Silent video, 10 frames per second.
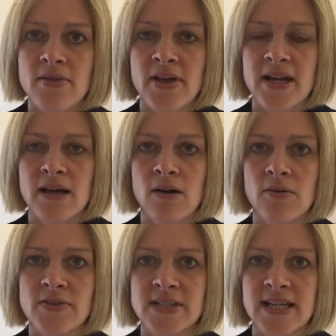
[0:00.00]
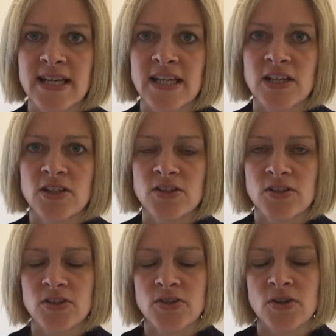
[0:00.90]
then obviously
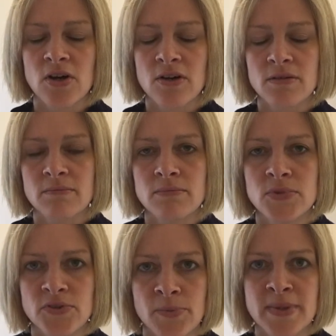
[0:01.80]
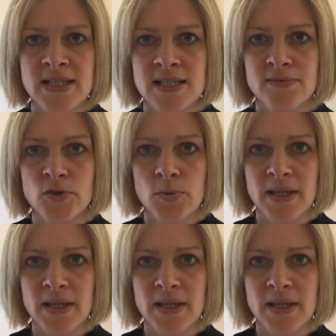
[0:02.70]
you can't move the business forward,